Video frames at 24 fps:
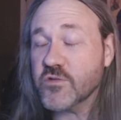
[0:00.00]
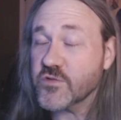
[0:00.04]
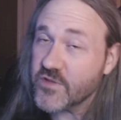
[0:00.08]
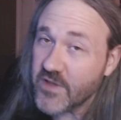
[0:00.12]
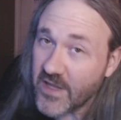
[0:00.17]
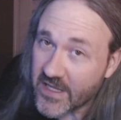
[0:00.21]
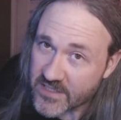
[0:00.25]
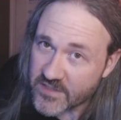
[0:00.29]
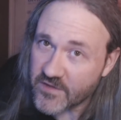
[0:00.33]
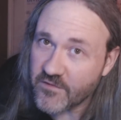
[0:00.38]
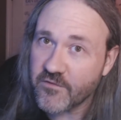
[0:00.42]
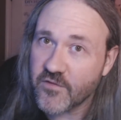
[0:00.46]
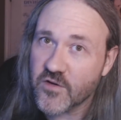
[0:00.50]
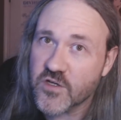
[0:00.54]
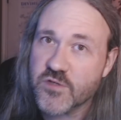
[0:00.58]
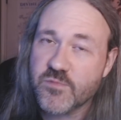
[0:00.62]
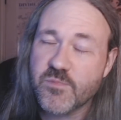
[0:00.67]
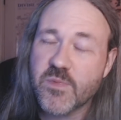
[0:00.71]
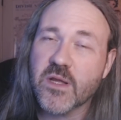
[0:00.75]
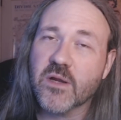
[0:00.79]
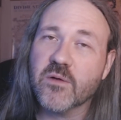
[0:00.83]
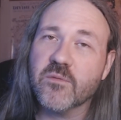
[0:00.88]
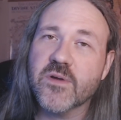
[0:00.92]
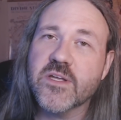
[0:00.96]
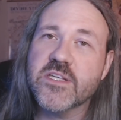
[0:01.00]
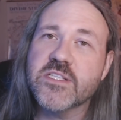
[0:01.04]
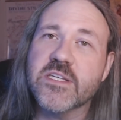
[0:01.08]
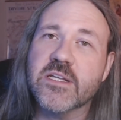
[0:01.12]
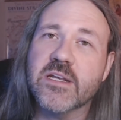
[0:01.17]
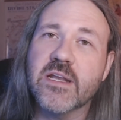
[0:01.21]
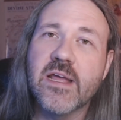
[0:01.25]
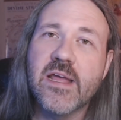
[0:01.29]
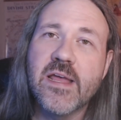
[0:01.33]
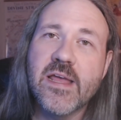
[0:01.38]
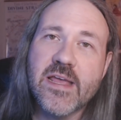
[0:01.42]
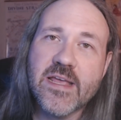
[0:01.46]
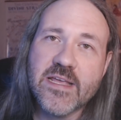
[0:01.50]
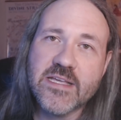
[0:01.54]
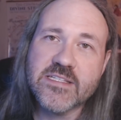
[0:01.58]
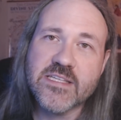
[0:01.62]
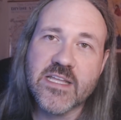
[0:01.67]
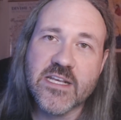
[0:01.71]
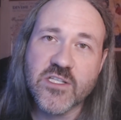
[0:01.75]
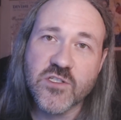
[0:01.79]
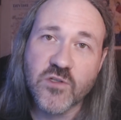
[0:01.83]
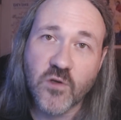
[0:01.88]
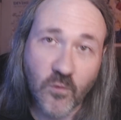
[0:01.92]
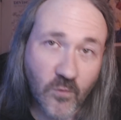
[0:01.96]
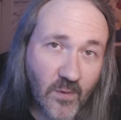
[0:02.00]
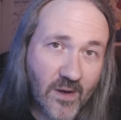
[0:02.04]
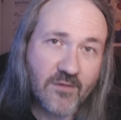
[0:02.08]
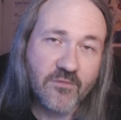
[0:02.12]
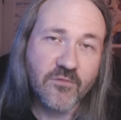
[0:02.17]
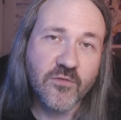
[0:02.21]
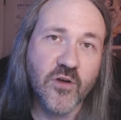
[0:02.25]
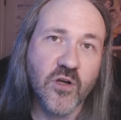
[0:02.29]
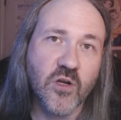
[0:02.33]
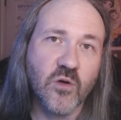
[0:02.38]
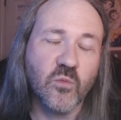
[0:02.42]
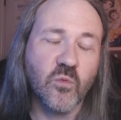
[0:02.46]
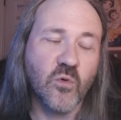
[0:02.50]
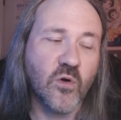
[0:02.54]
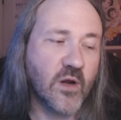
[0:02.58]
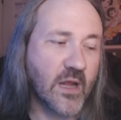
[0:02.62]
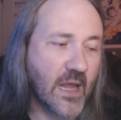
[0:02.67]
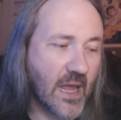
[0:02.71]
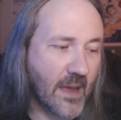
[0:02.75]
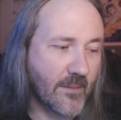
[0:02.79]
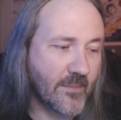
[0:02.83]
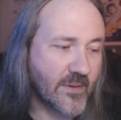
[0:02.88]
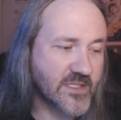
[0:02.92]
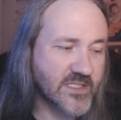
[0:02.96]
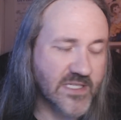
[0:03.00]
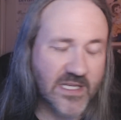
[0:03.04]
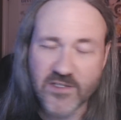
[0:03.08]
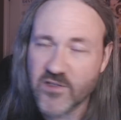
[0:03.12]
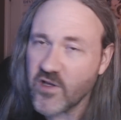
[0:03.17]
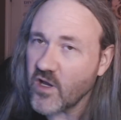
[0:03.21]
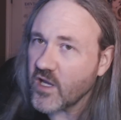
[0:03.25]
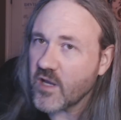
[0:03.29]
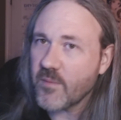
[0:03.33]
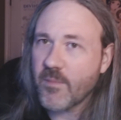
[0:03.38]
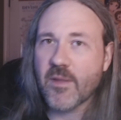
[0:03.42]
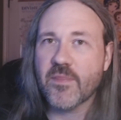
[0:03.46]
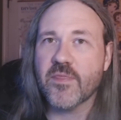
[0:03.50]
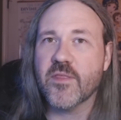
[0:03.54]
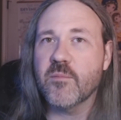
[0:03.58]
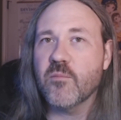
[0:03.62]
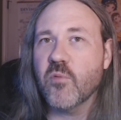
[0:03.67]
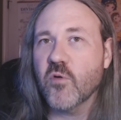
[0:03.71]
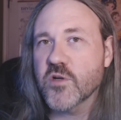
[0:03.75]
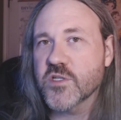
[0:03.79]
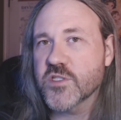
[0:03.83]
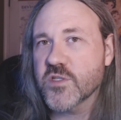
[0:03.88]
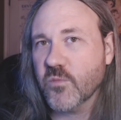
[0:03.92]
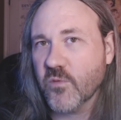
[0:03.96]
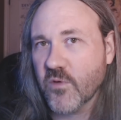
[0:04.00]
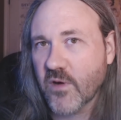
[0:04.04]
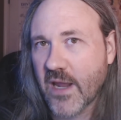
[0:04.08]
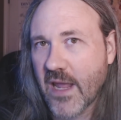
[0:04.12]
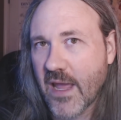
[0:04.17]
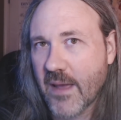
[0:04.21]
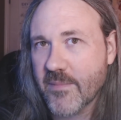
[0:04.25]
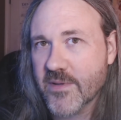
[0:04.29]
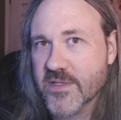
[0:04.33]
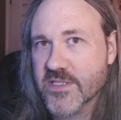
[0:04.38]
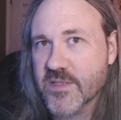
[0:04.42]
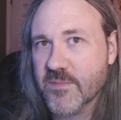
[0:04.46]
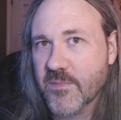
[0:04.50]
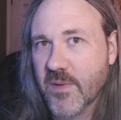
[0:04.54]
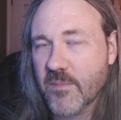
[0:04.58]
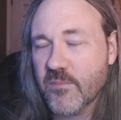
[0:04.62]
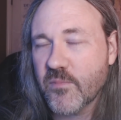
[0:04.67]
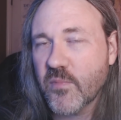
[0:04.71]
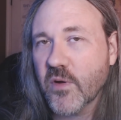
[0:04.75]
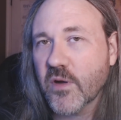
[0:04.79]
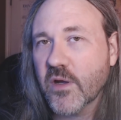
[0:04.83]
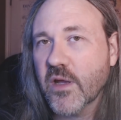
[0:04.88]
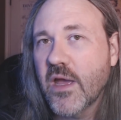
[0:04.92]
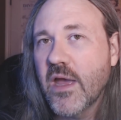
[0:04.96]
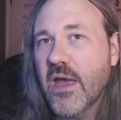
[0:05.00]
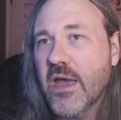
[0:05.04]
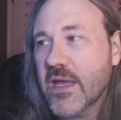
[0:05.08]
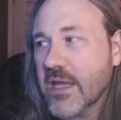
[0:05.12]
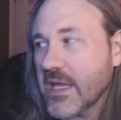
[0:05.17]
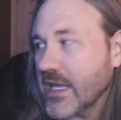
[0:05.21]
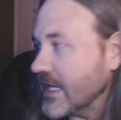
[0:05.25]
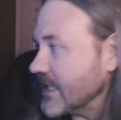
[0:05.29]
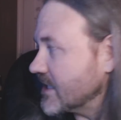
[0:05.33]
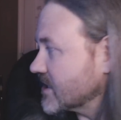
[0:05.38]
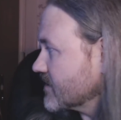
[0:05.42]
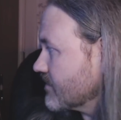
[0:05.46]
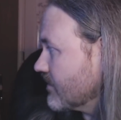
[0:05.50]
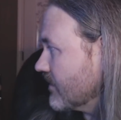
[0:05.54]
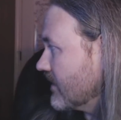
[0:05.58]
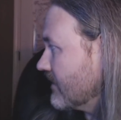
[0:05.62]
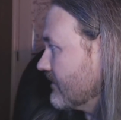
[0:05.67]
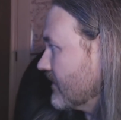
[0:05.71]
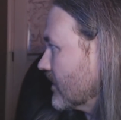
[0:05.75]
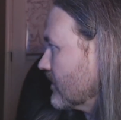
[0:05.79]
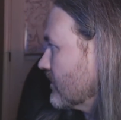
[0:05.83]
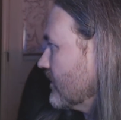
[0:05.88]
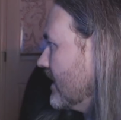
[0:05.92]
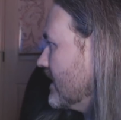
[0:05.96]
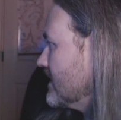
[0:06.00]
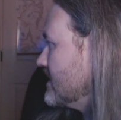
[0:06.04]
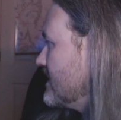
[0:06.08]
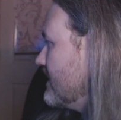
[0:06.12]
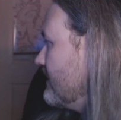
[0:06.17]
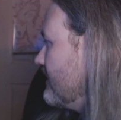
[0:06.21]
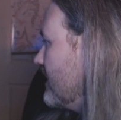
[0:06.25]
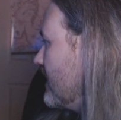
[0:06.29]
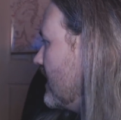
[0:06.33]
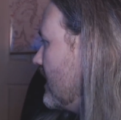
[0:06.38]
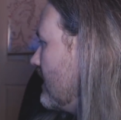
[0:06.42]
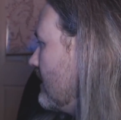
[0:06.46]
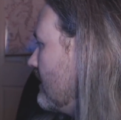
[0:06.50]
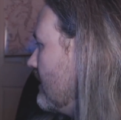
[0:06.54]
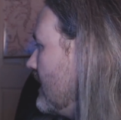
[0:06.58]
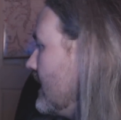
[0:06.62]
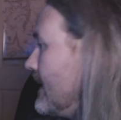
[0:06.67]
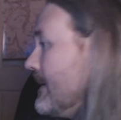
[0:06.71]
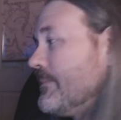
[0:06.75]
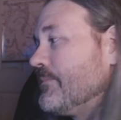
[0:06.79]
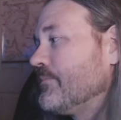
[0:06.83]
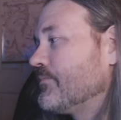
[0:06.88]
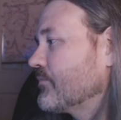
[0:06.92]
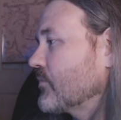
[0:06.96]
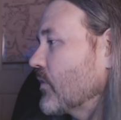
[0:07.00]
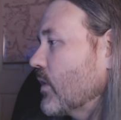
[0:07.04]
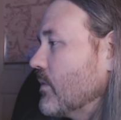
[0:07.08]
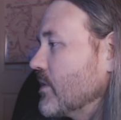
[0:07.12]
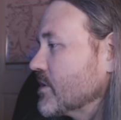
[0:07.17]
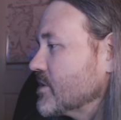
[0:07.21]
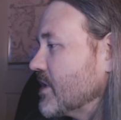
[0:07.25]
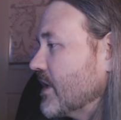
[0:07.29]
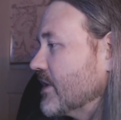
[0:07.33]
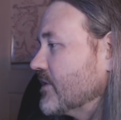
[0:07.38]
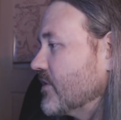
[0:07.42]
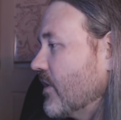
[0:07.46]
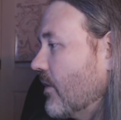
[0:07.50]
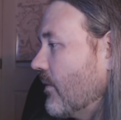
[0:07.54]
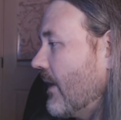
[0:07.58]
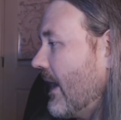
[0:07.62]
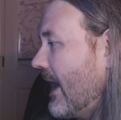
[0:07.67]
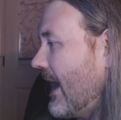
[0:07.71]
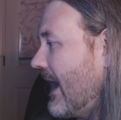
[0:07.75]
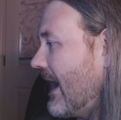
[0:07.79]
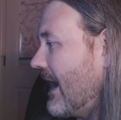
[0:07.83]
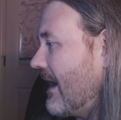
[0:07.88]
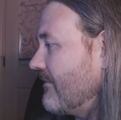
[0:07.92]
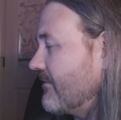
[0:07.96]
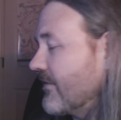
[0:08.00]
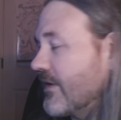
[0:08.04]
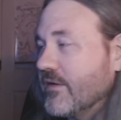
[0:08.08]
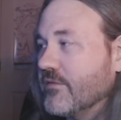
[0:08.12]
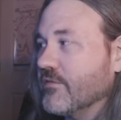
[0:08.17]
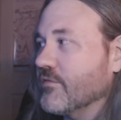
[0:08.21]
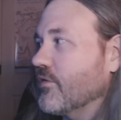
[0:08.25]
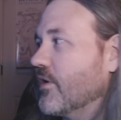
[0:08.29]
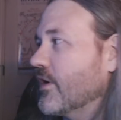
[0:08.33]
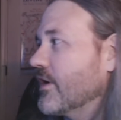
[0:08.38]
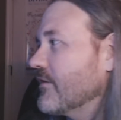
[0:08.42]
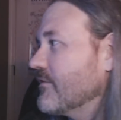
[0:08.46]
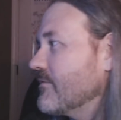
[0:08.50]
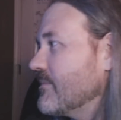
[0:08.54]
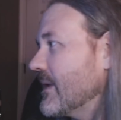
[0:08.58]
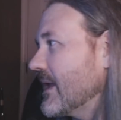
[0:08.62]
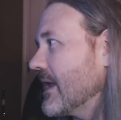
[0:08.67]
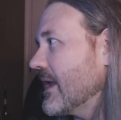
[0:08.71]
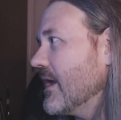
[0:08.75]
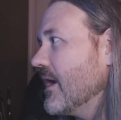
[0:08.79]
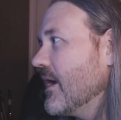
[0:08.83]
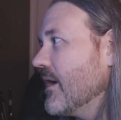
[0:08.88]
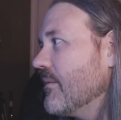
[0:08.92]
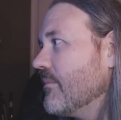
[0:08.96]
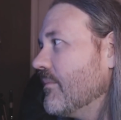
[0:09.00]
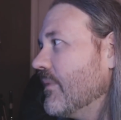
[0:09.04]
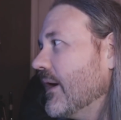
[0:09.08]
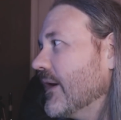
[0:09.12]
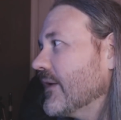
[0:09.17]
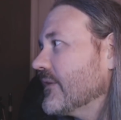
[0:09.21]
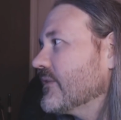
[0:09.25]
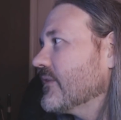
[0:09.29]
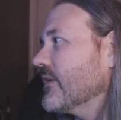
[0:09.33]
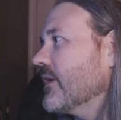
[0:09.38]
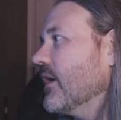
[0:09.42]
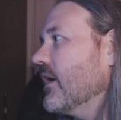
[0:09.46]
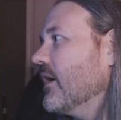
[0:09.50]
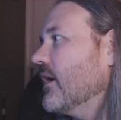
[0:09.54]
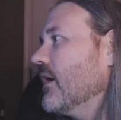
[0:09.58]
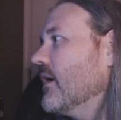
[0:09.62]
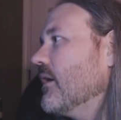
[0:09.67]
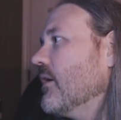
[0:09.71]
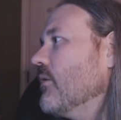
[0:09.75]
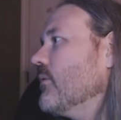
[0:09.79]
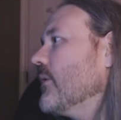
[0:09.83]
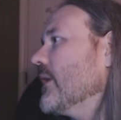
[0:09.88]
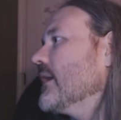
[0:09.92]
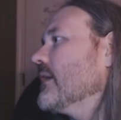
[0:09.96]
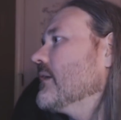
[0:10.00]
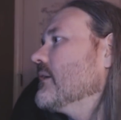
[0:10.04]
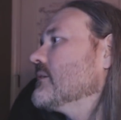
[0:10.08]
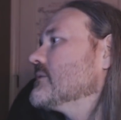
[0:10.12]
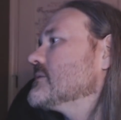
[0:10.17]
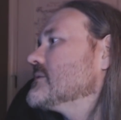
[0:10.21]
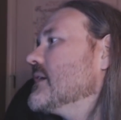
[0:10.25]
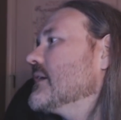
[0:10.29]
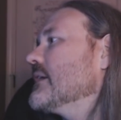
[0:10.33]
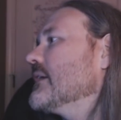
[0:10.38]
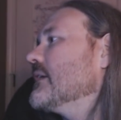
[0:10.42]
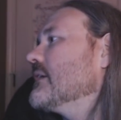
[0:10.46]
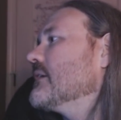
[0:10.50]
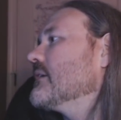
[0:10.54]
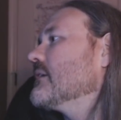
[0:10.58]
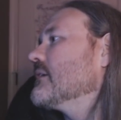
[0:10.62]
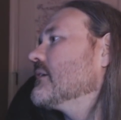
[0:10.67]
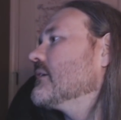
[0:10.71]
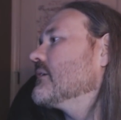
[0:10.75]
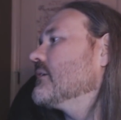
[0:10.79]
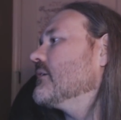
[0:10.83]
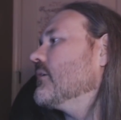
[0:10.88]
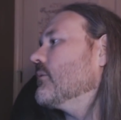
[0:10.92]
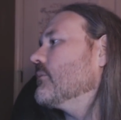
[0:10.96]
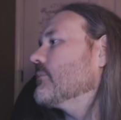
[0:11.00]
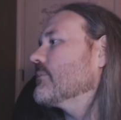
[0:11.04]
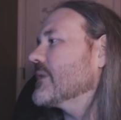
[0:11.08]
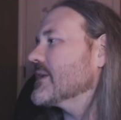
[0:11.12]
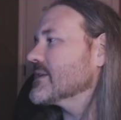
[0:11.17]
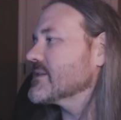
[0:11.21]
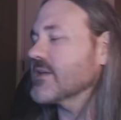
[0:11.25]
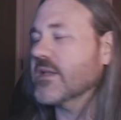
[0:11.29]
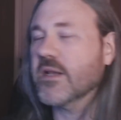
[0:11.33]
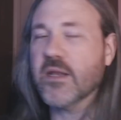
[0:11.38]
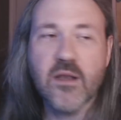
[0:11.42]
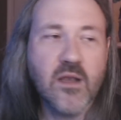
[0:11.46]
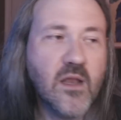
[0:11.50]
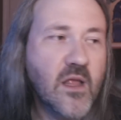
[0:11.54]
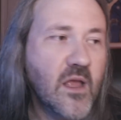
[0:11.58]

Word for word: So that's the first big reason, is that it's great for your work habits. I talk about the importance of work habits in my book, Keys to Prolific Creativity, which I don't have in front of me, but, uh, oh wait, is that it? No, that's not it.